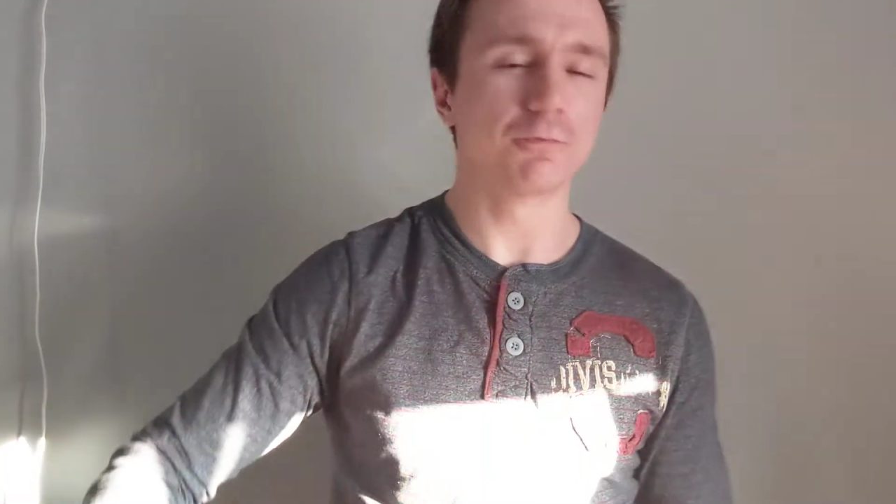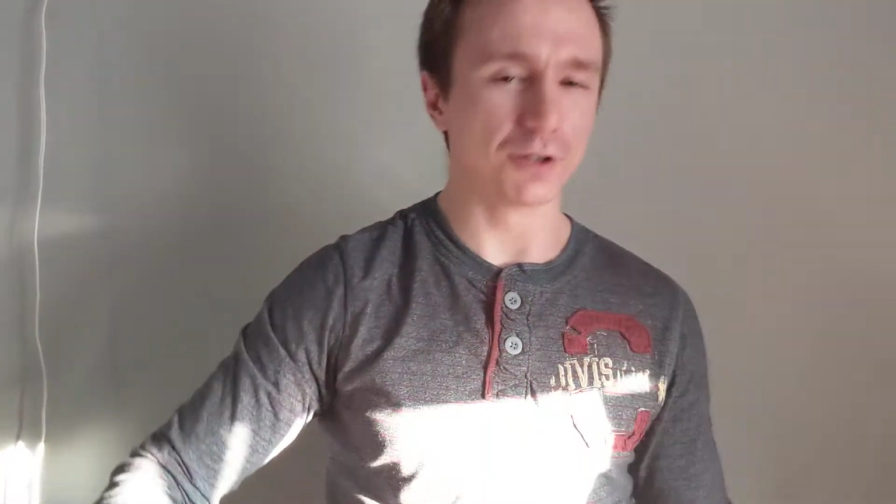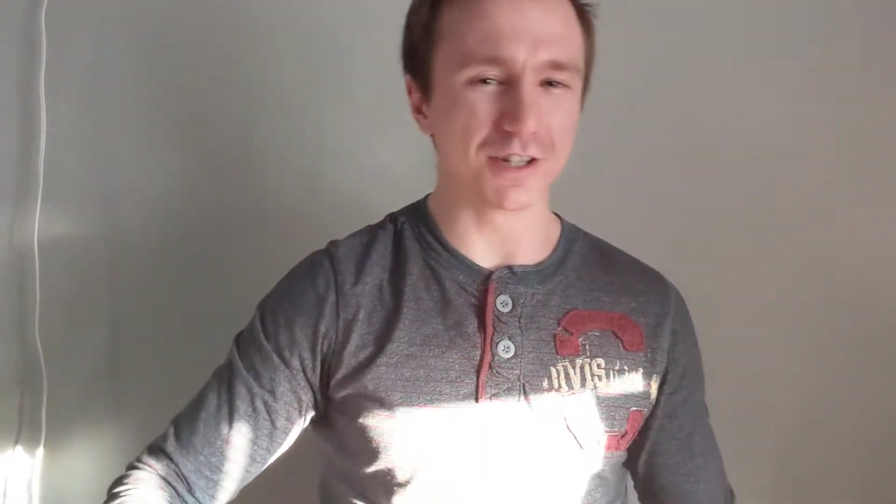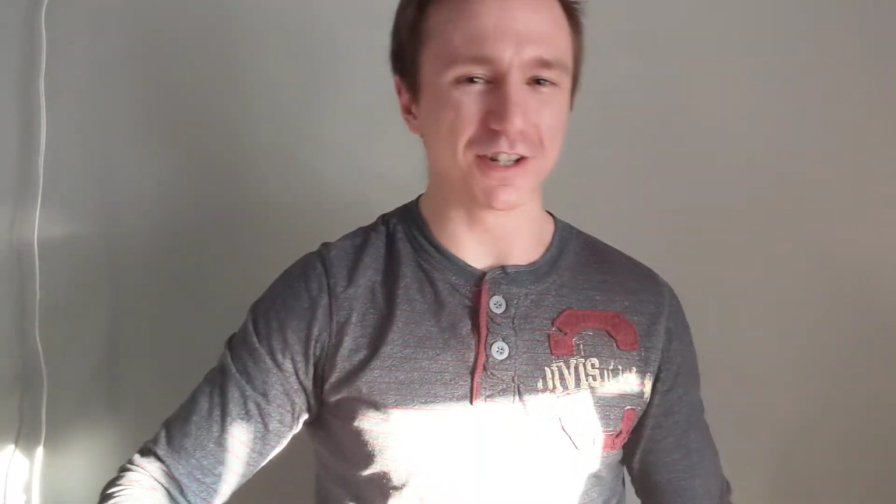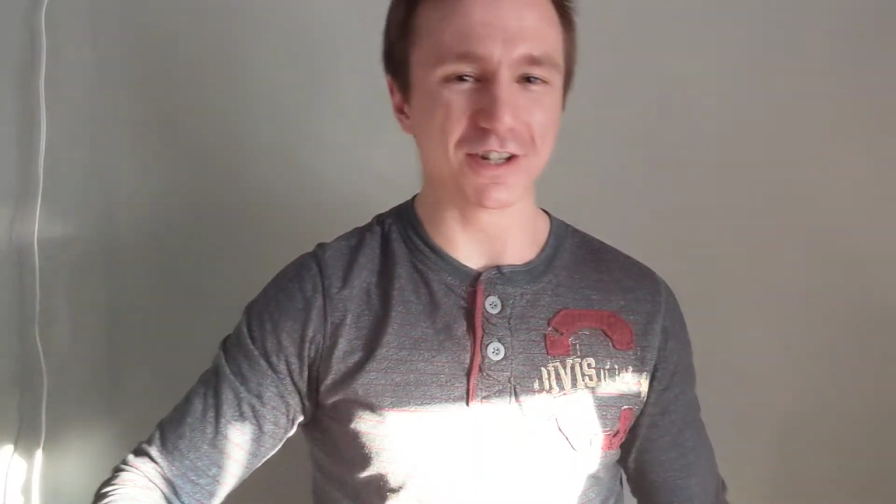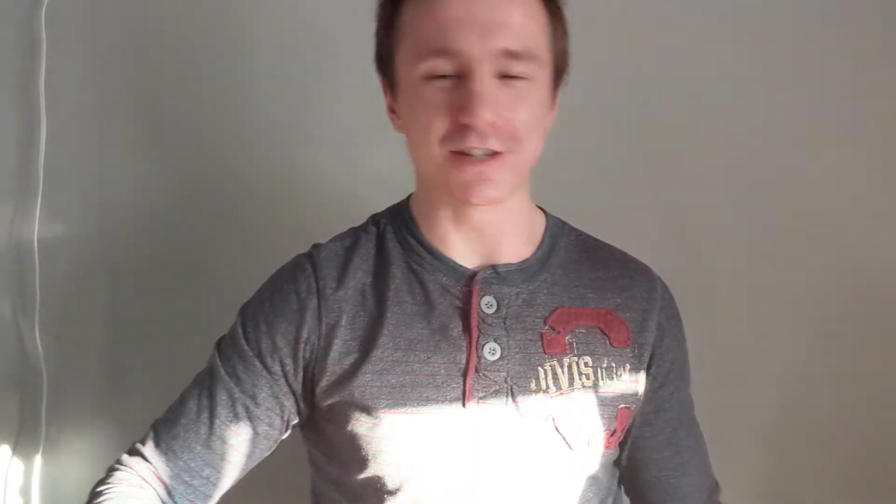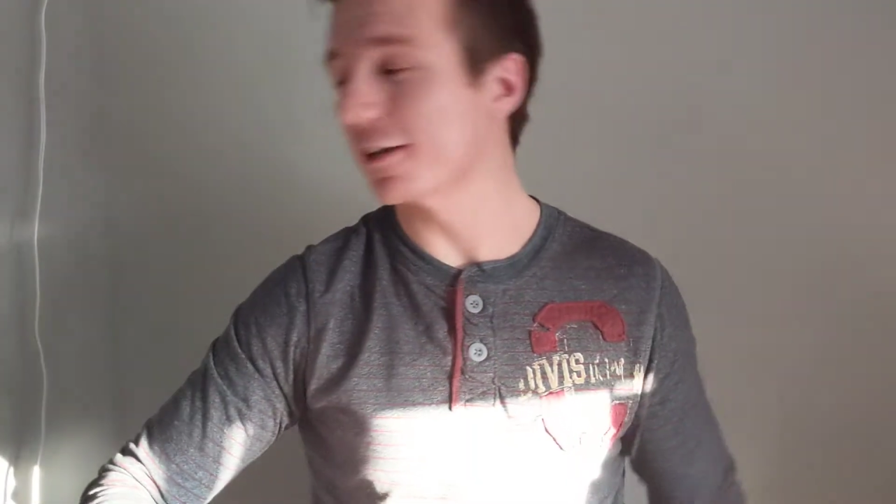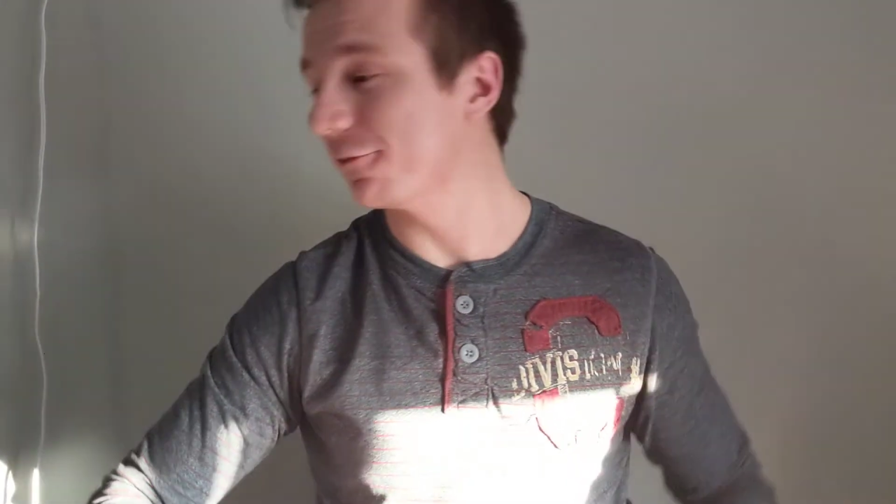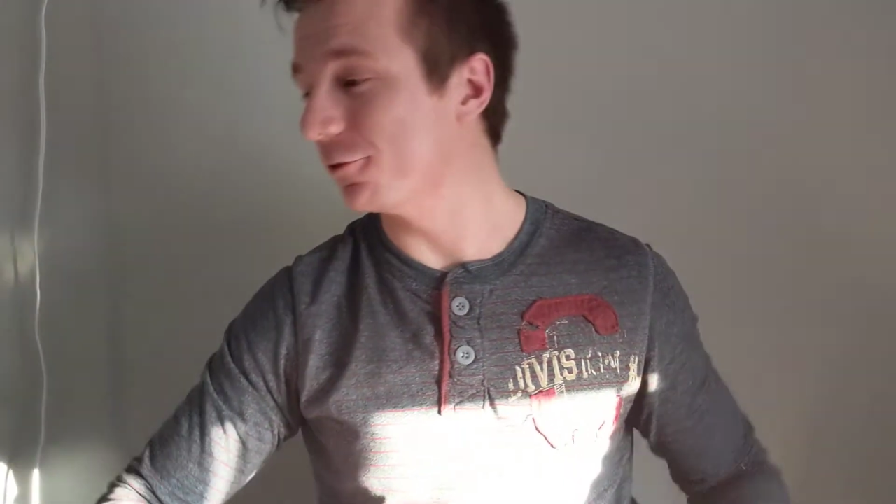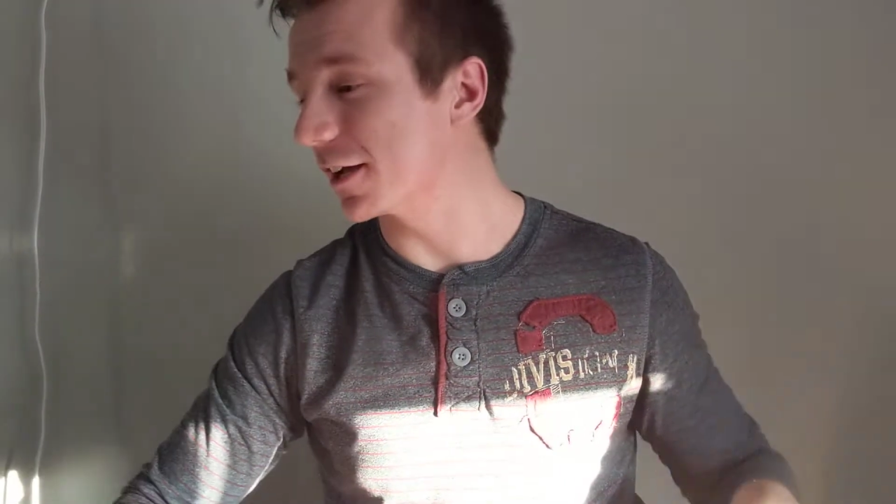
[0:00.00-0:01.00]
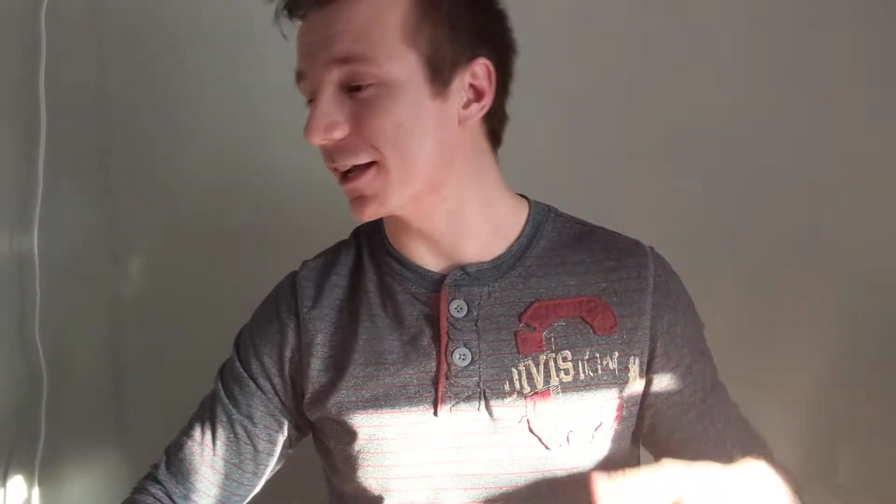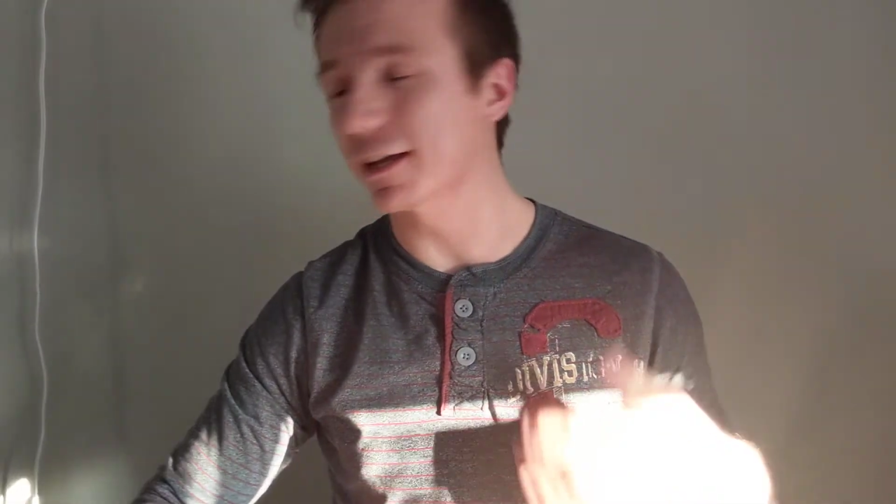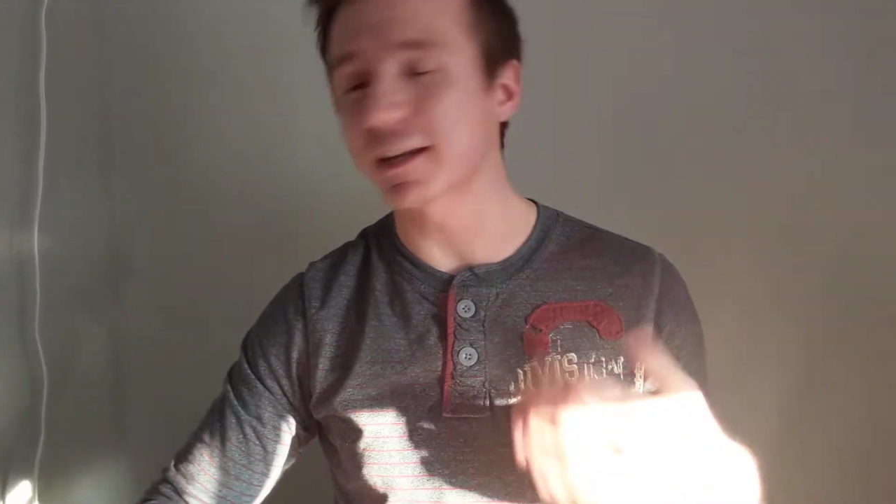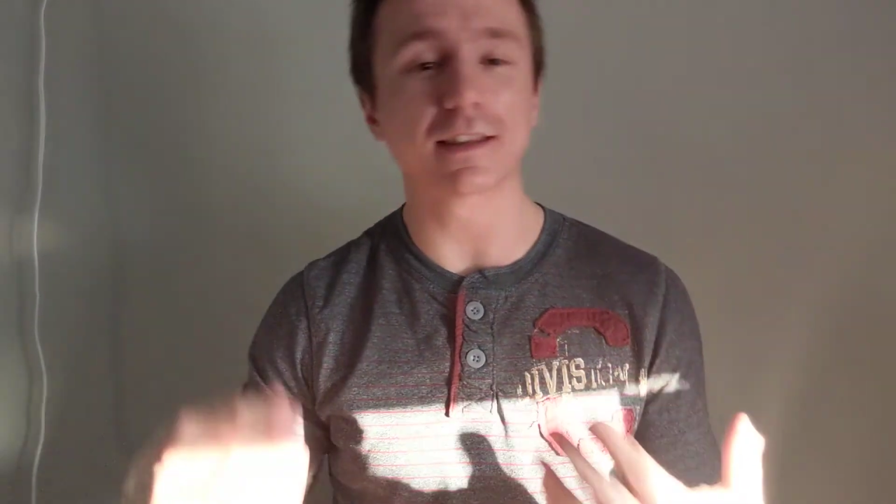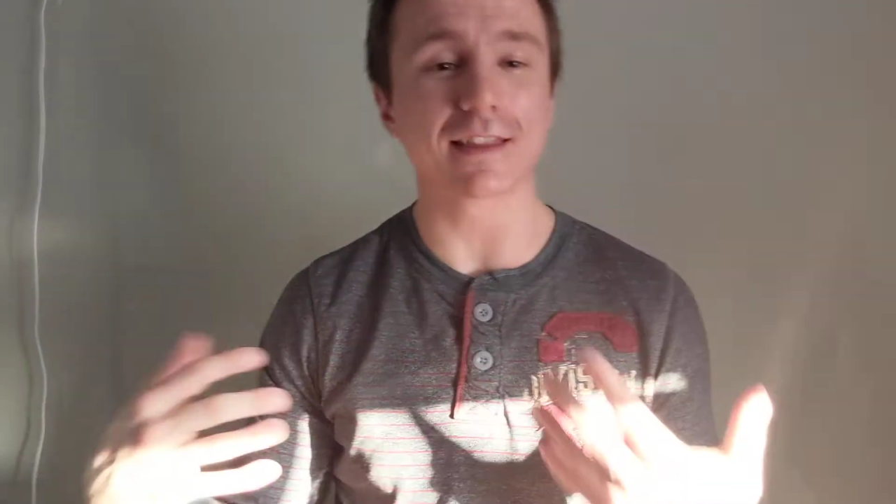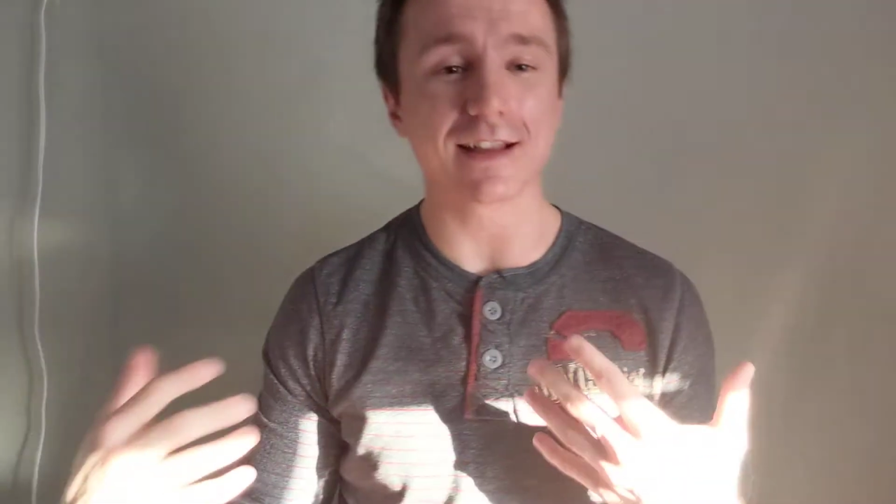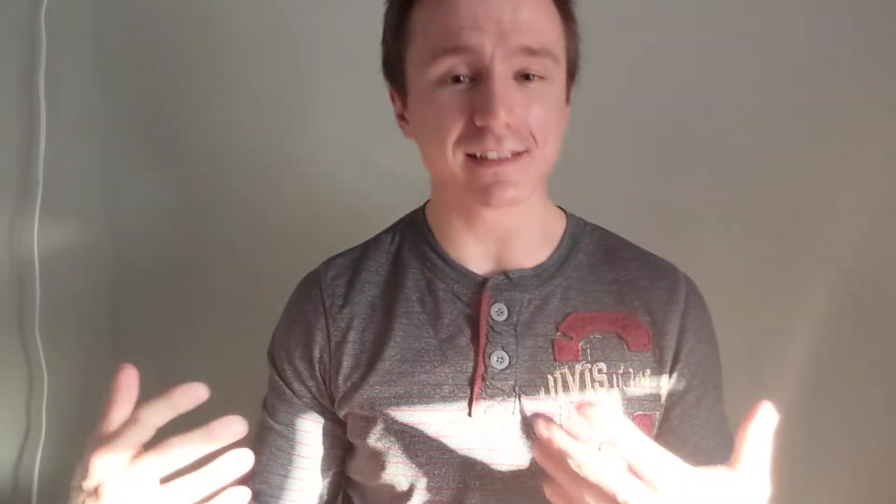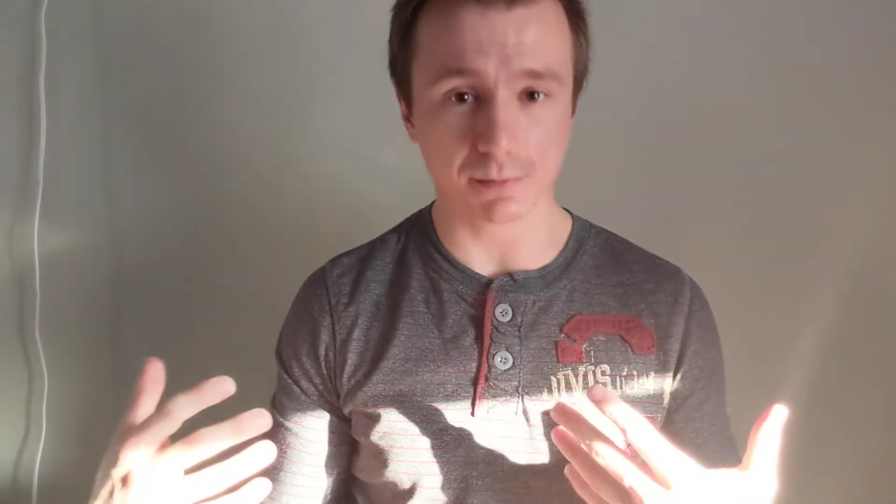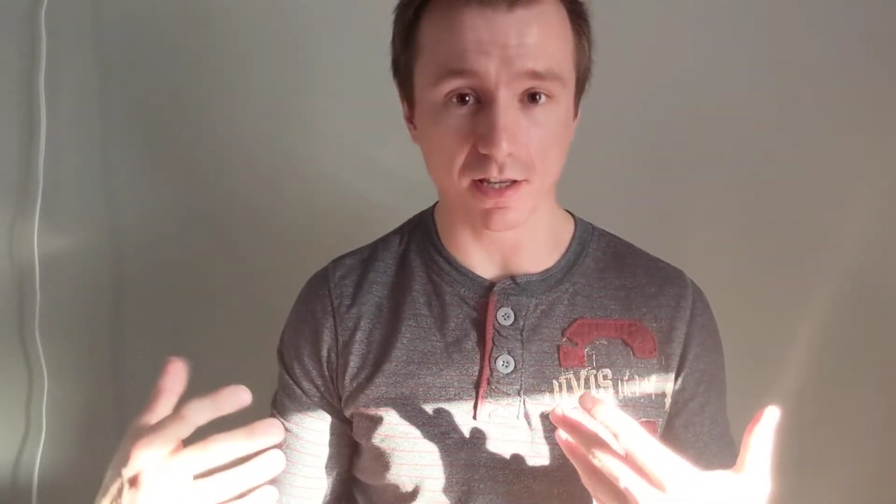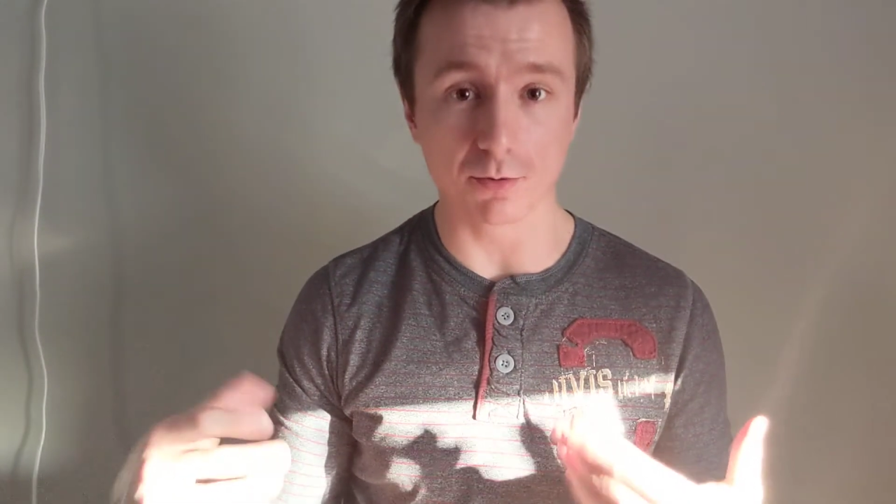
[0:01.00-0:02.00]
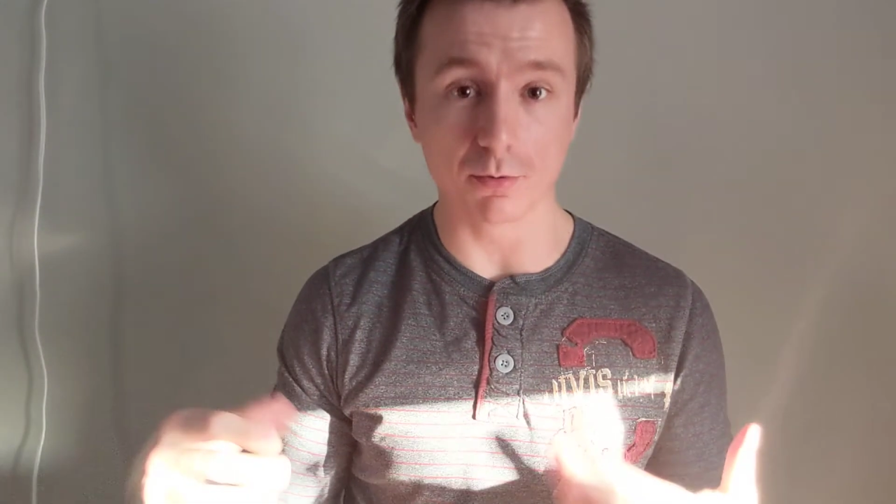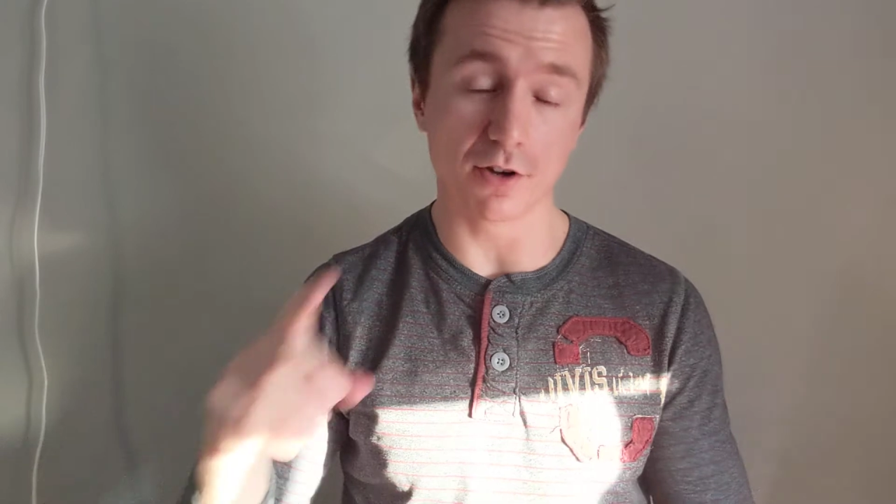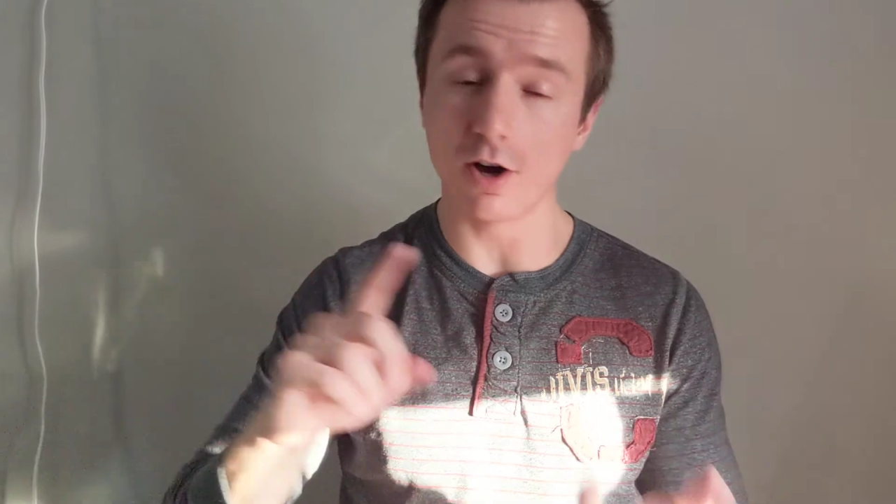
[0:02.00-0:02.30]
Pretty good. If you can get it at that speed with